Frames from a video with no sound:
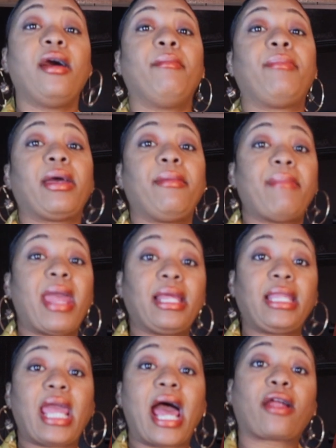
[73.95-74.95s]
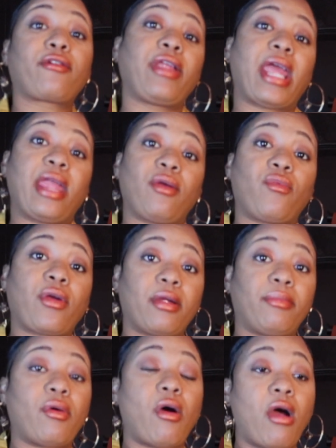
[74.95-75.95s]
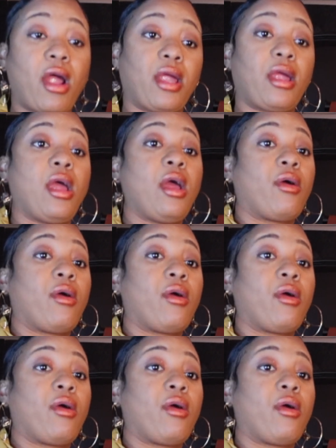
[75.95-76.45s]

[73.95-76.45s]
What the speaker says: But mainly I create wearable art,